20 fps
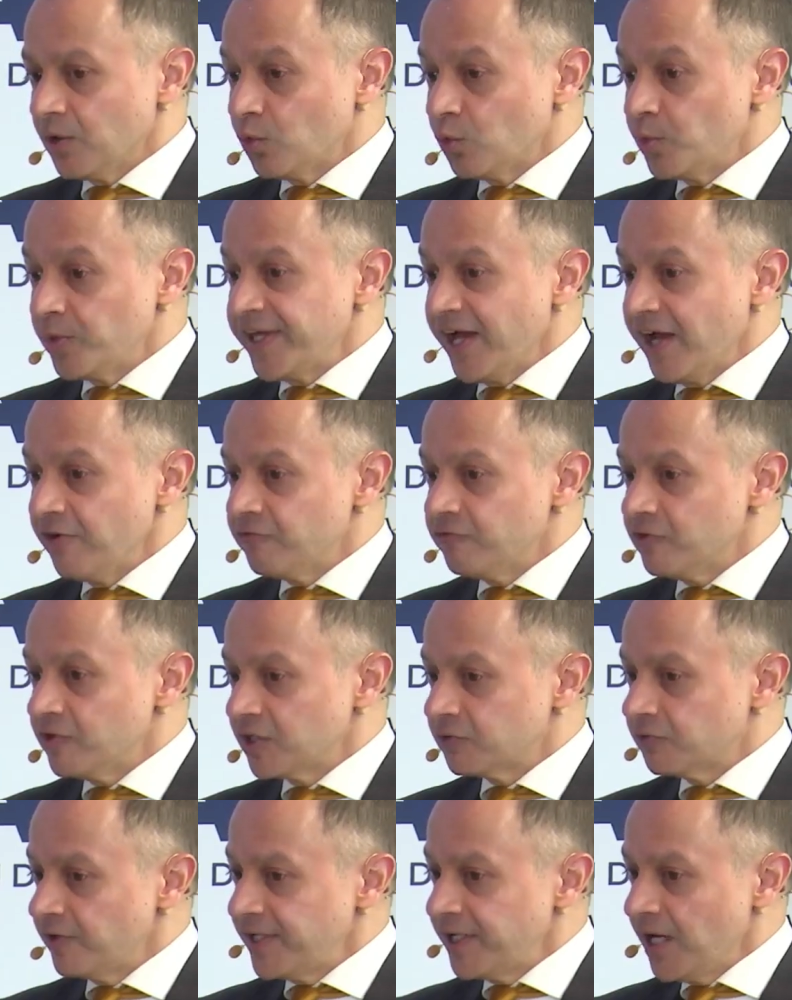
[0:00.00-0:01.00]
We have
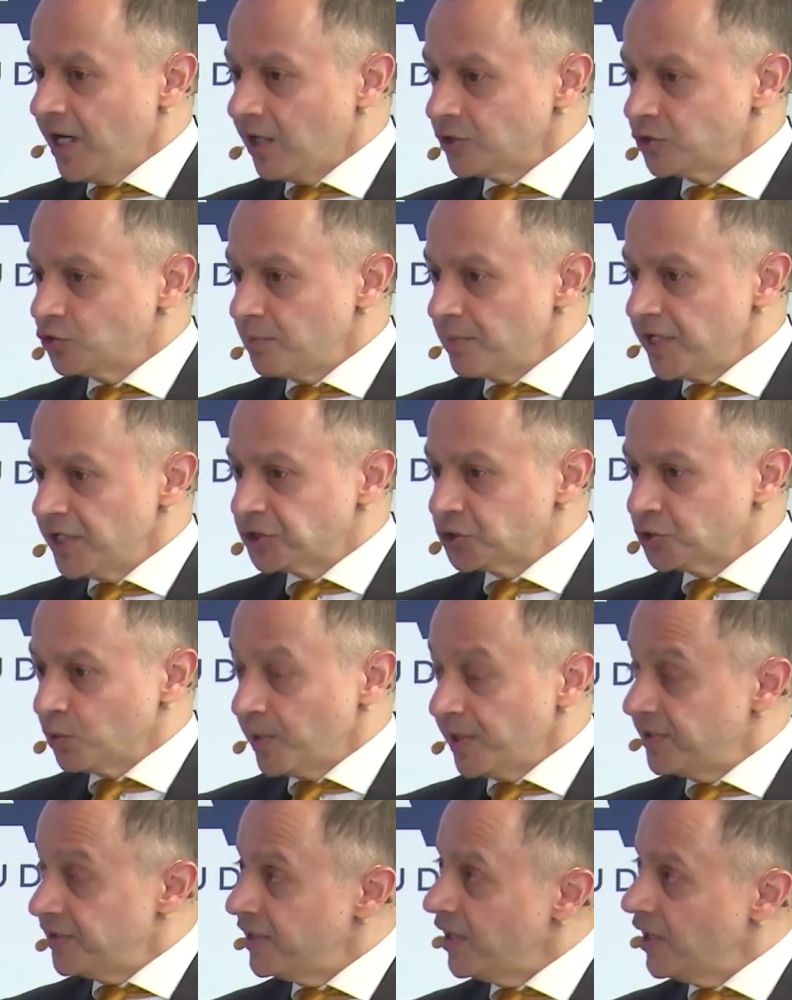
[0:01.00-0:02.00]
worked very hard to make sure
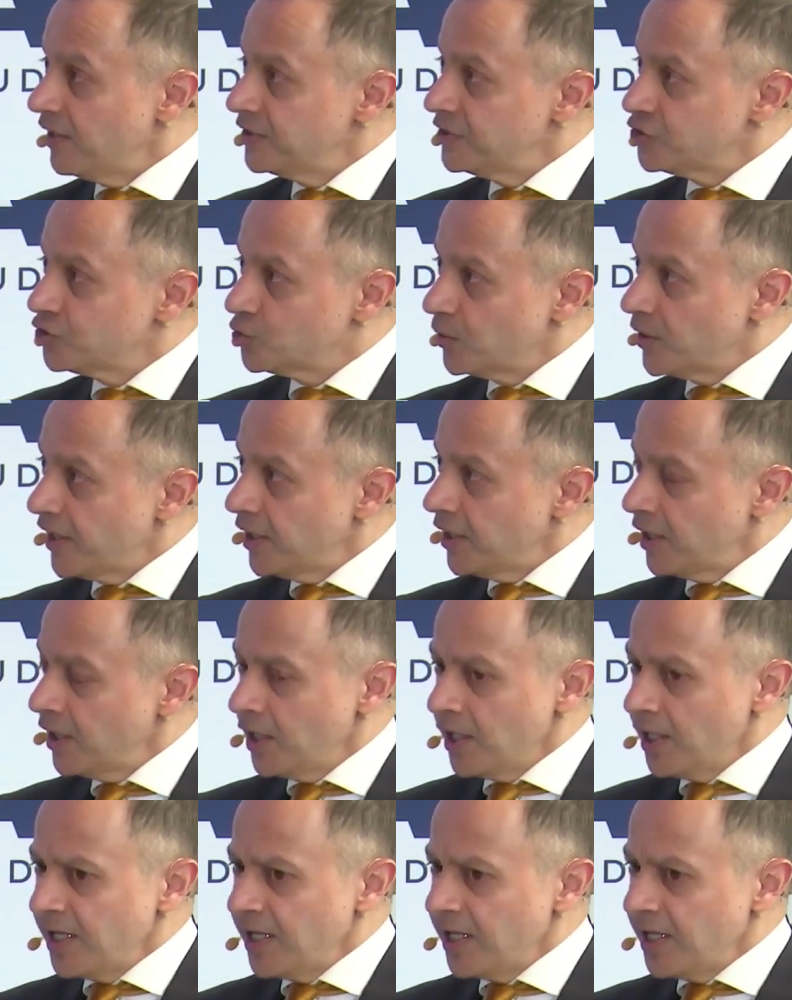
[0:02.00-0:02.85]
where Dior is today.